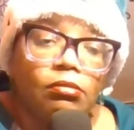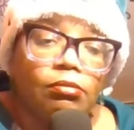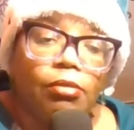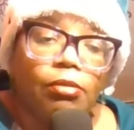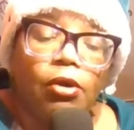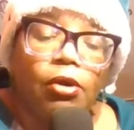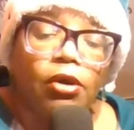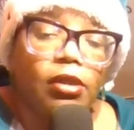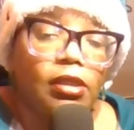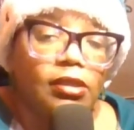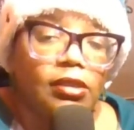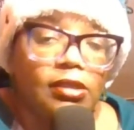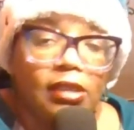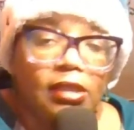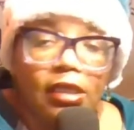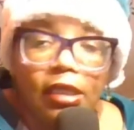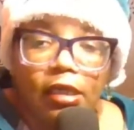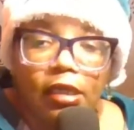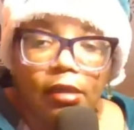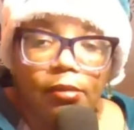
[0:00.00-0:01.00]
part of this
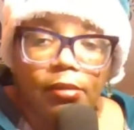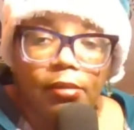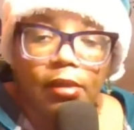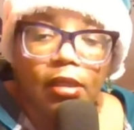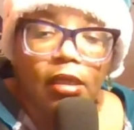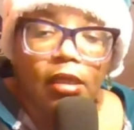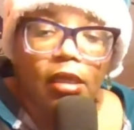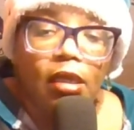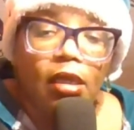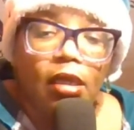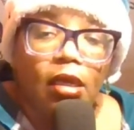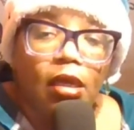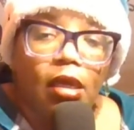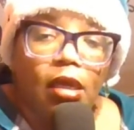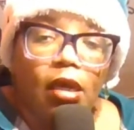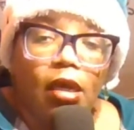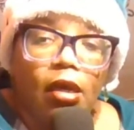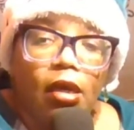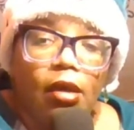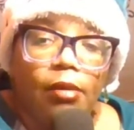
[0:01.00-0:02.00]
team
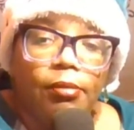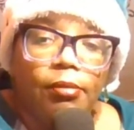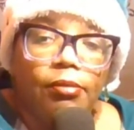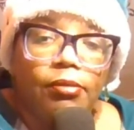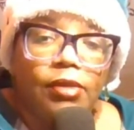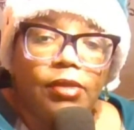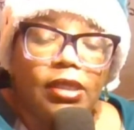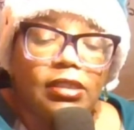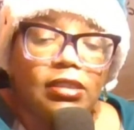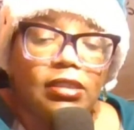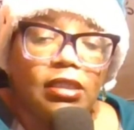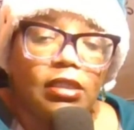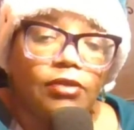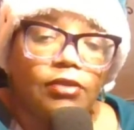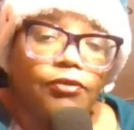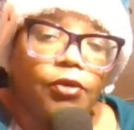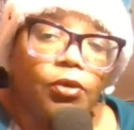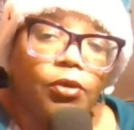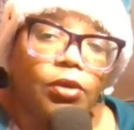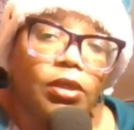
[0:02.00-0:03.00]
um, that stays
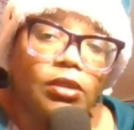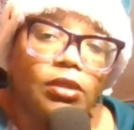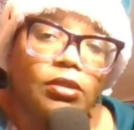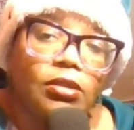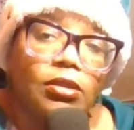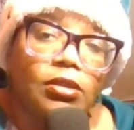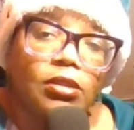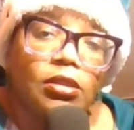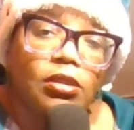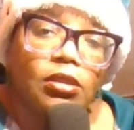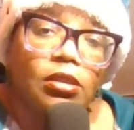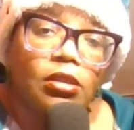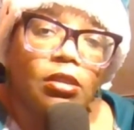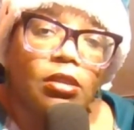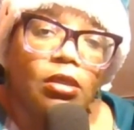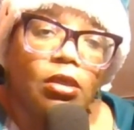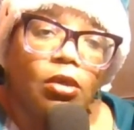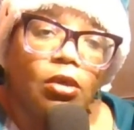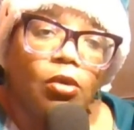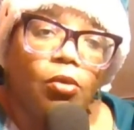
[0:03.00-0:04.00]
focused
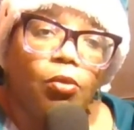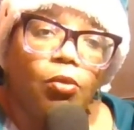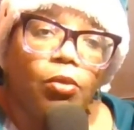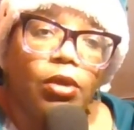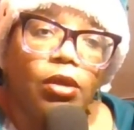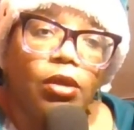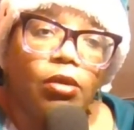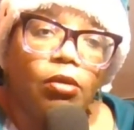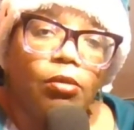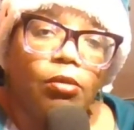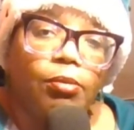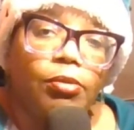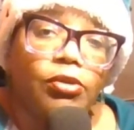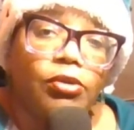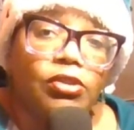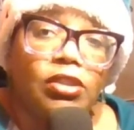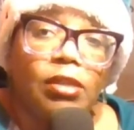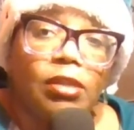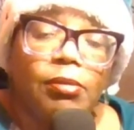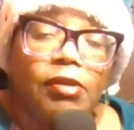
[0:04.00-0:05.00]
will
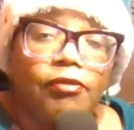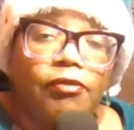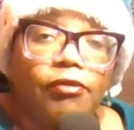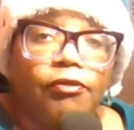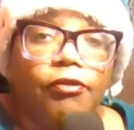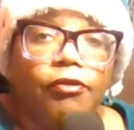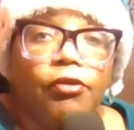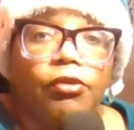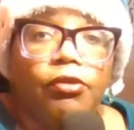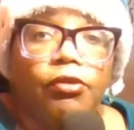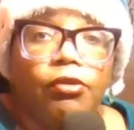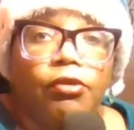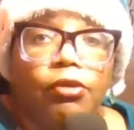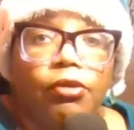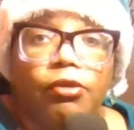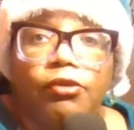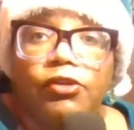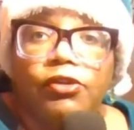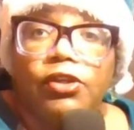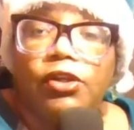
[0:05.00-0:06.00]
push them even further to
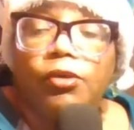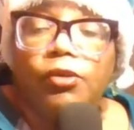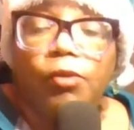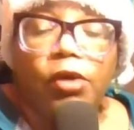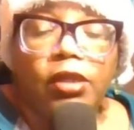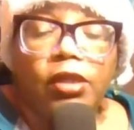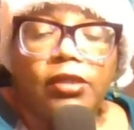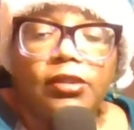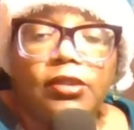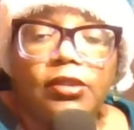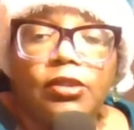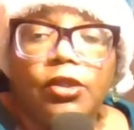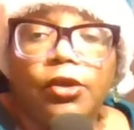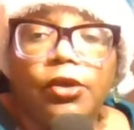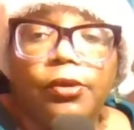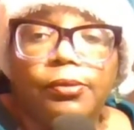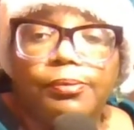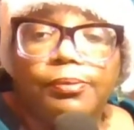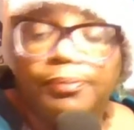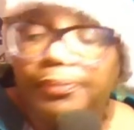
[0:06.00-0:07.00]
thirteen and one.
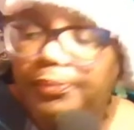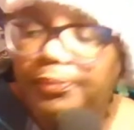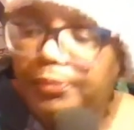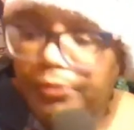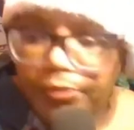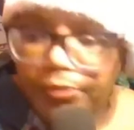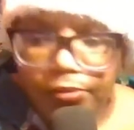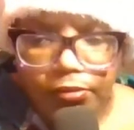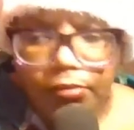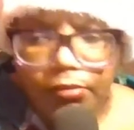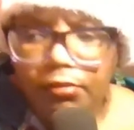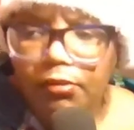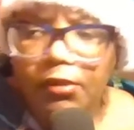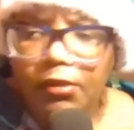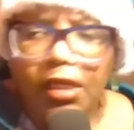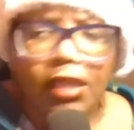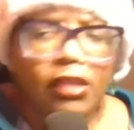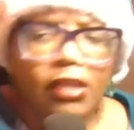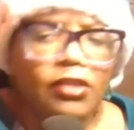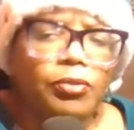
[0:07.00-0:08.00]
So
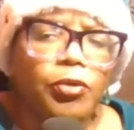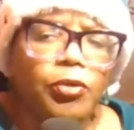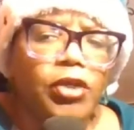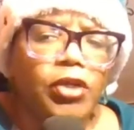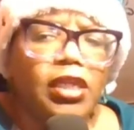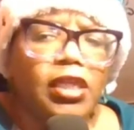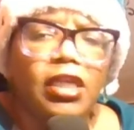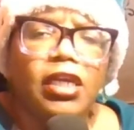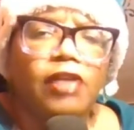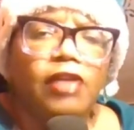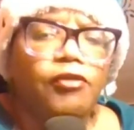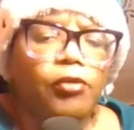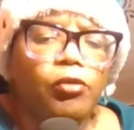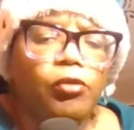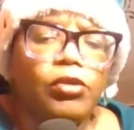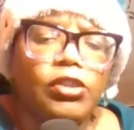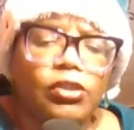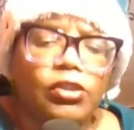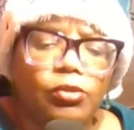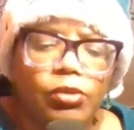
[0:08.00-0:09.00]
at this point, I think
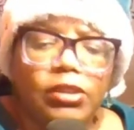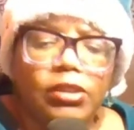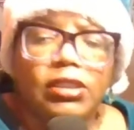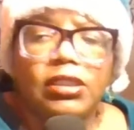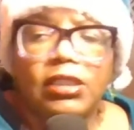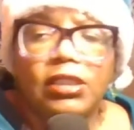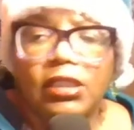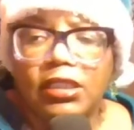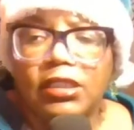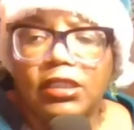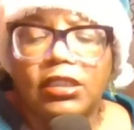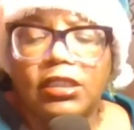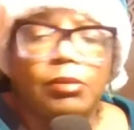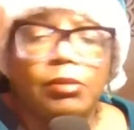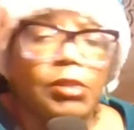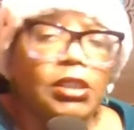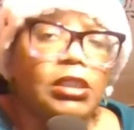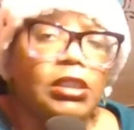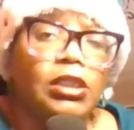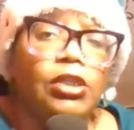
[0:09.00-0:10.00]
everyone just wants to see this
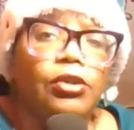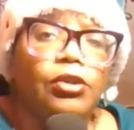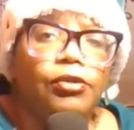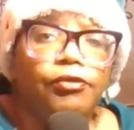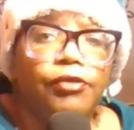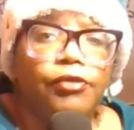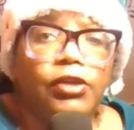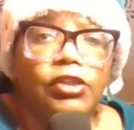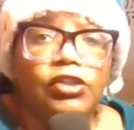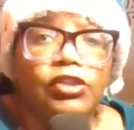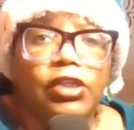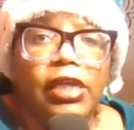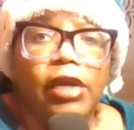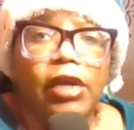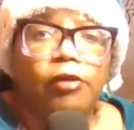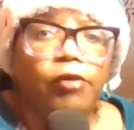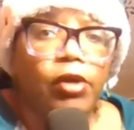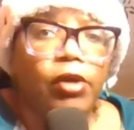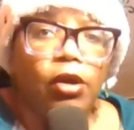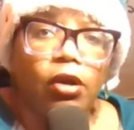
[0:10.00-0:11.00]
team continue to finish it
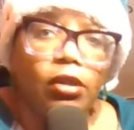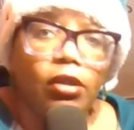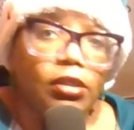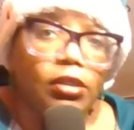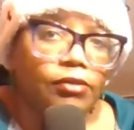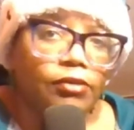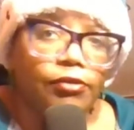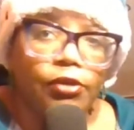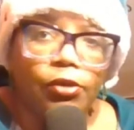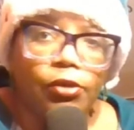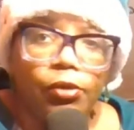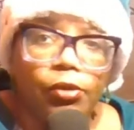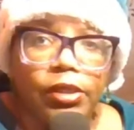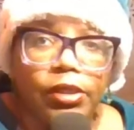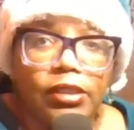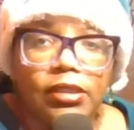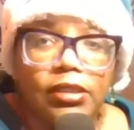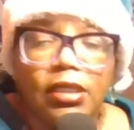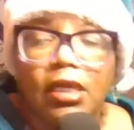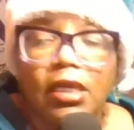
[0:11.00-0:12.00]
out, regardless of the
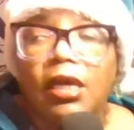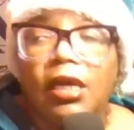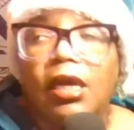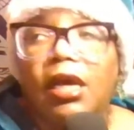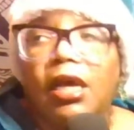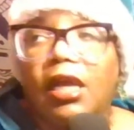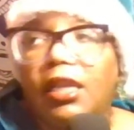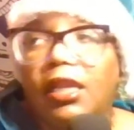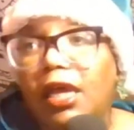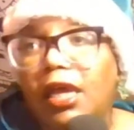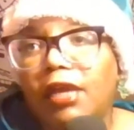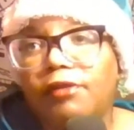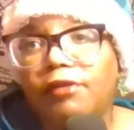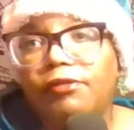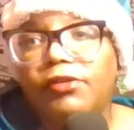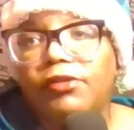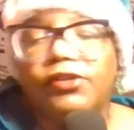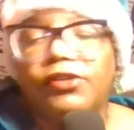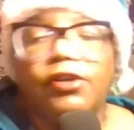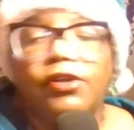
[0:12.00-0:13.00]
noise. A lot of
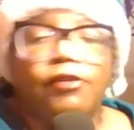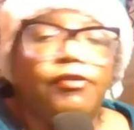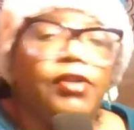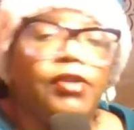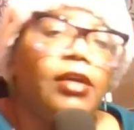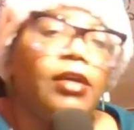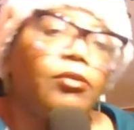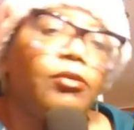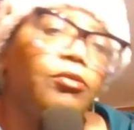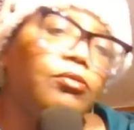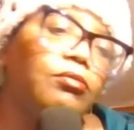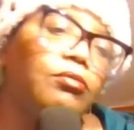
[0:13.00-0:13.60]
the stuff that